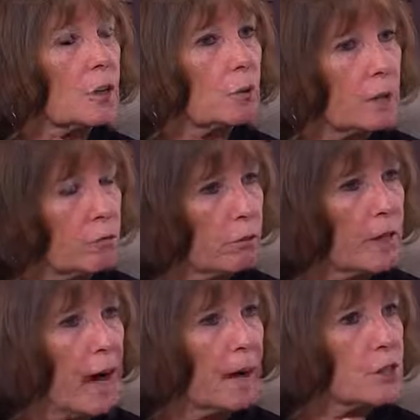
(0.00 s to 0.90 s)
grief
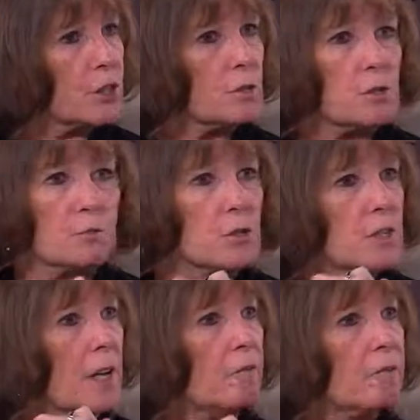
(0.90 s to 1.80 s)
reactions for,
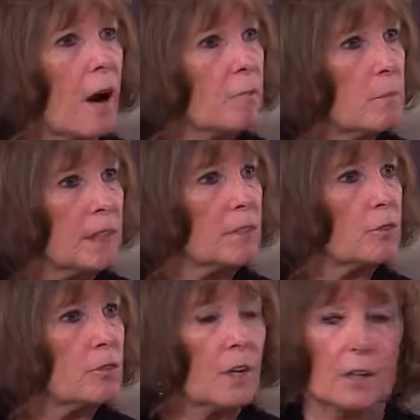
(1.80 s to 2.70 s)
say, 5 minutes,